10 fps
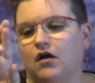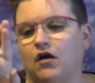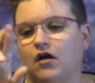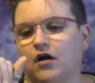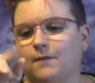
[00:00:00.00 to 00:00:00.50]

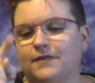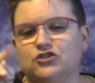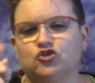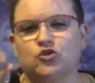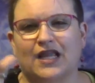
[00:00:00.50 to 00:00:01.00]
has its
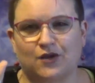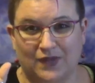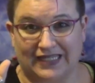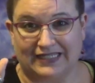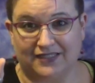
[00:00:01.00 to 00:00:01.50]

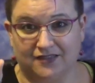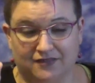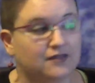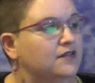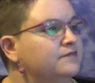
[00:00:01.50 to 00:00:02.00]
own
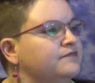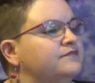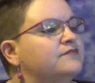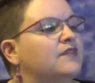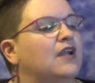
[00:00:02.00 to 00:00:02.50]

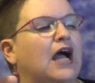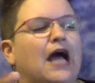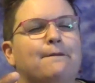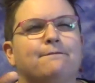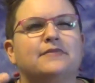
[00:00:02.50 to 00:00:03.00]
arbitrary
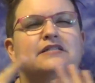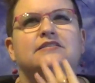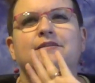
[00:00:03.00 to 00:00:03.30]
symbols,